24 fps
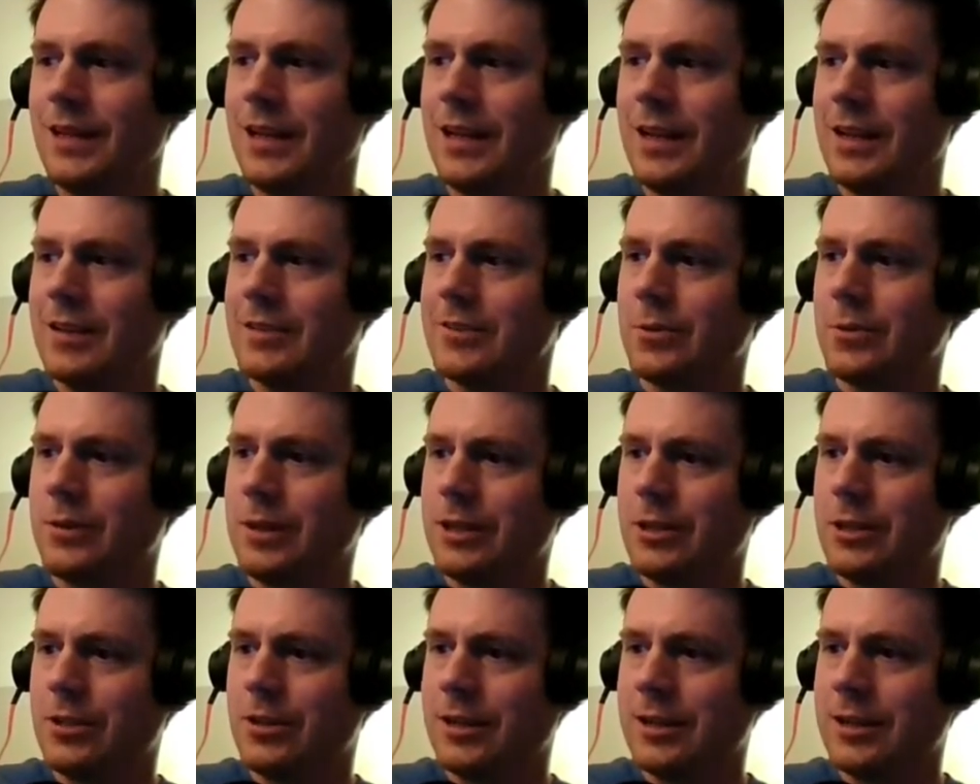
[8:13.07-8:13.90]
So they
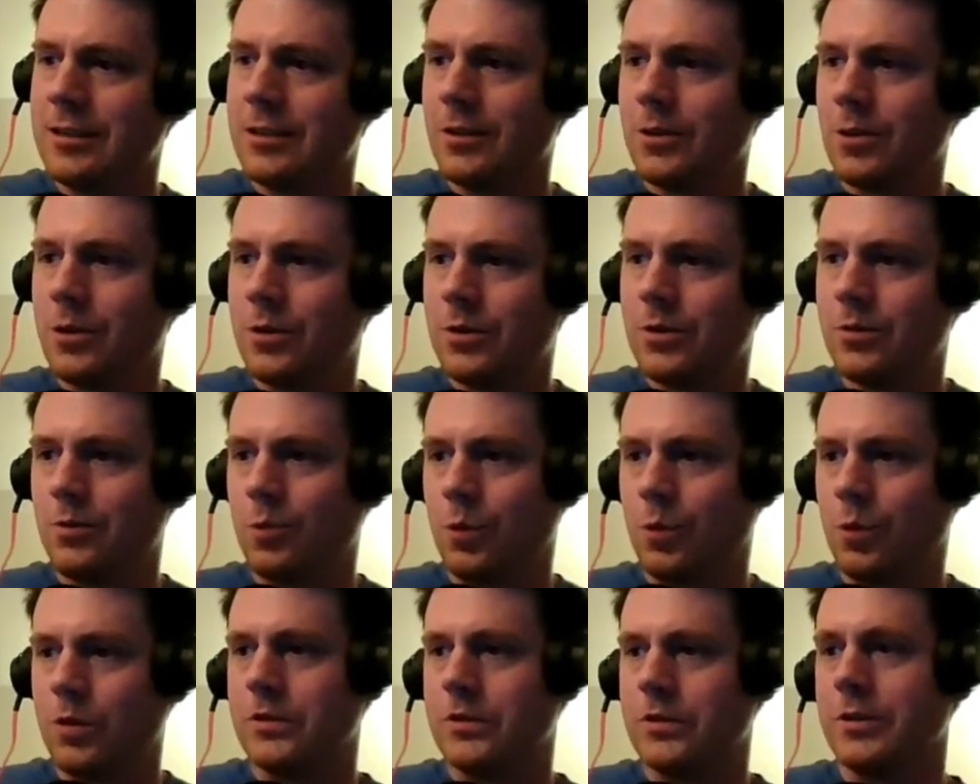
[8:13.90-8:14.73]
try and
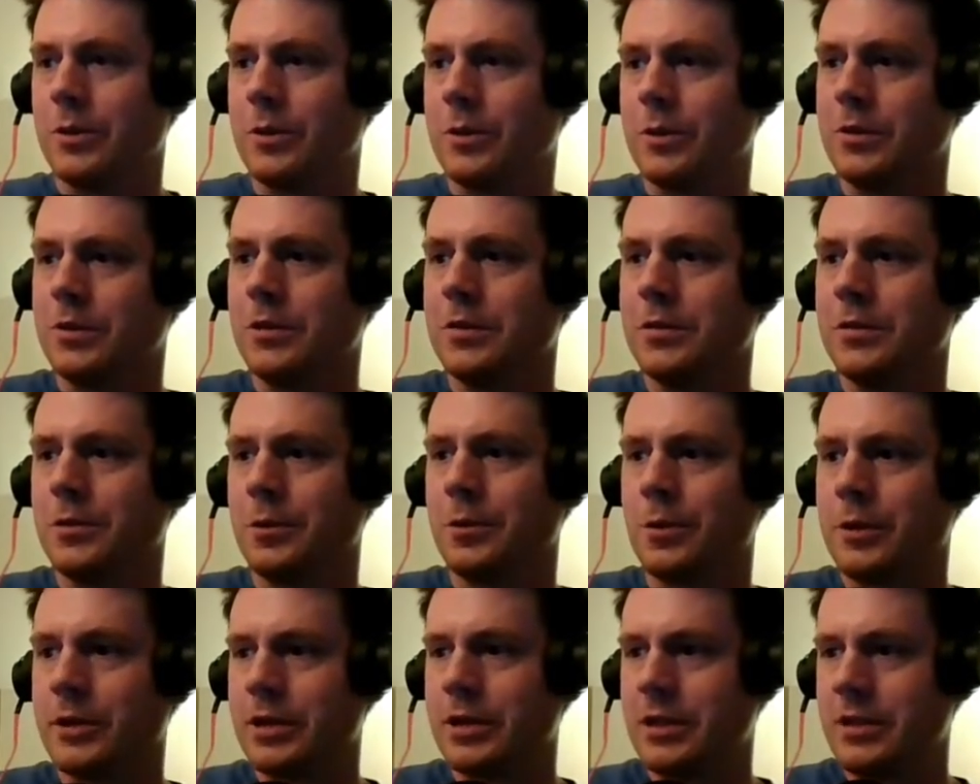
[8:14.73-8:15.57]
warn local
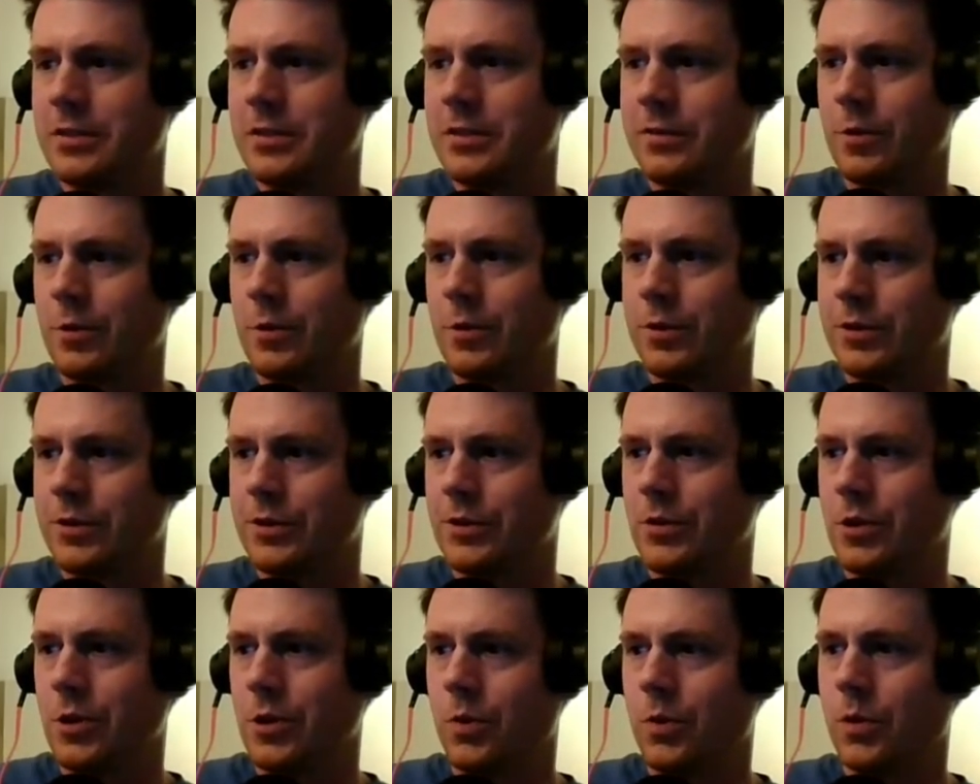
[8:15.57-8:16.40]
authorities. Of course,
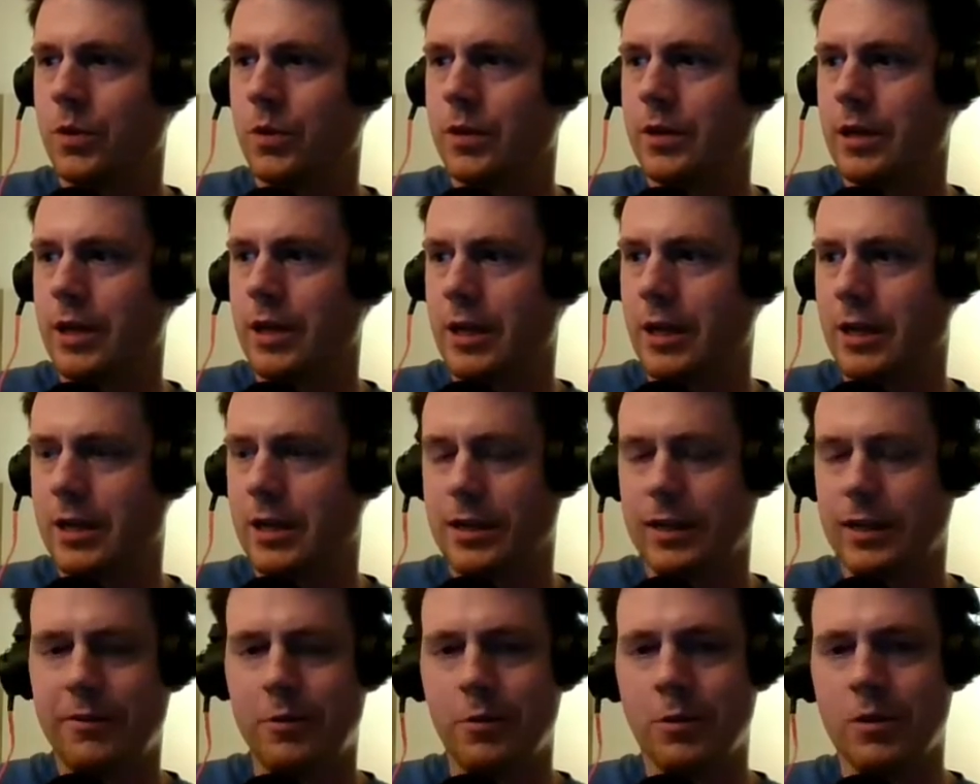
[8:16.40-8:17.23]

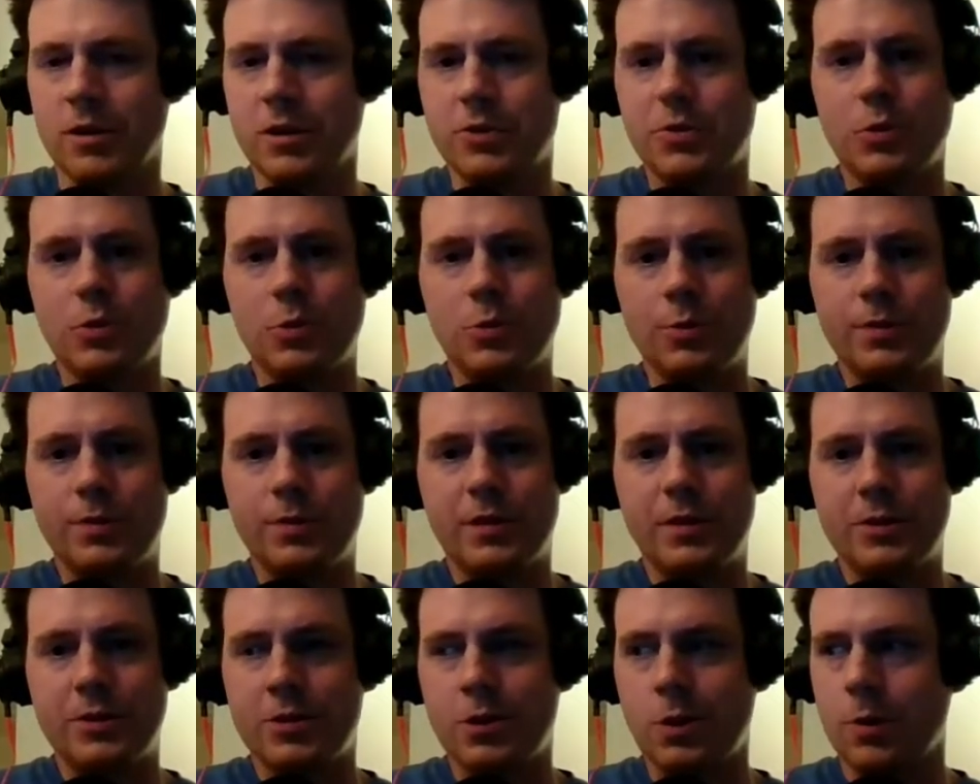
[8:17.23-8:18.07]
everyone assumes
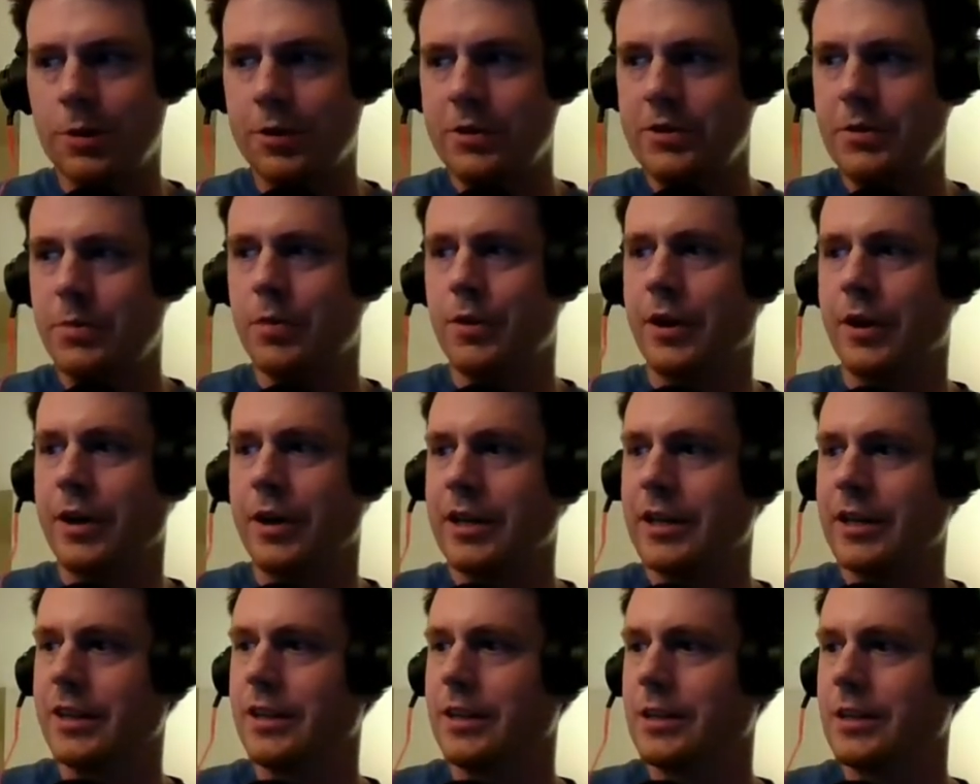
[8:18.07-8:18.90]
their story's a
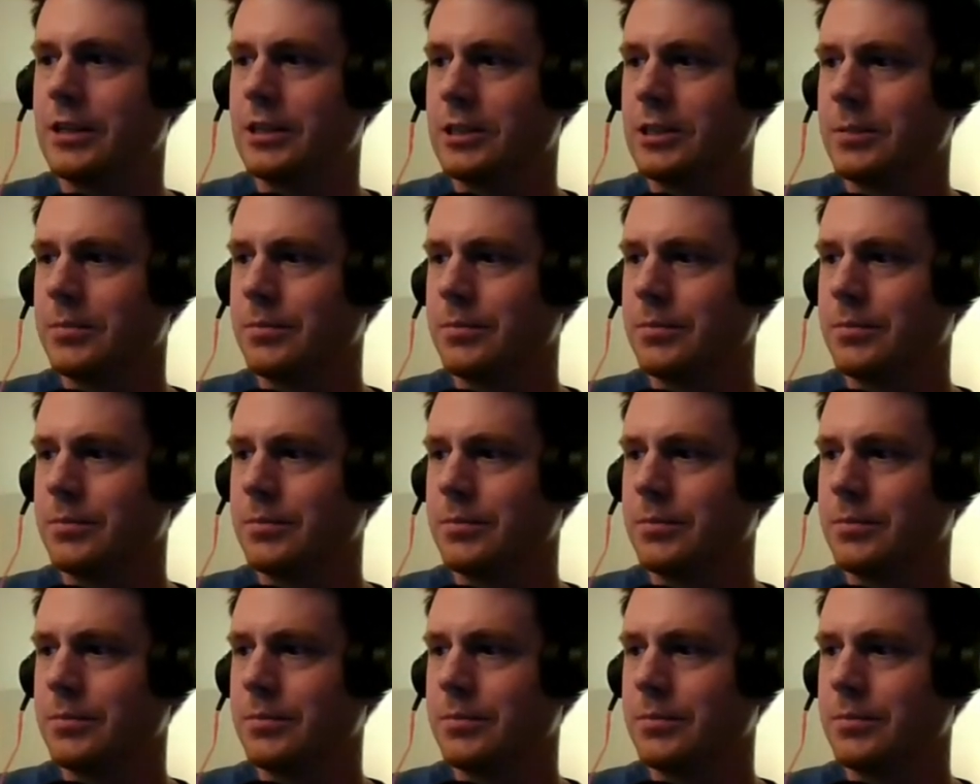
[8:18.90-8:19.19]
prank.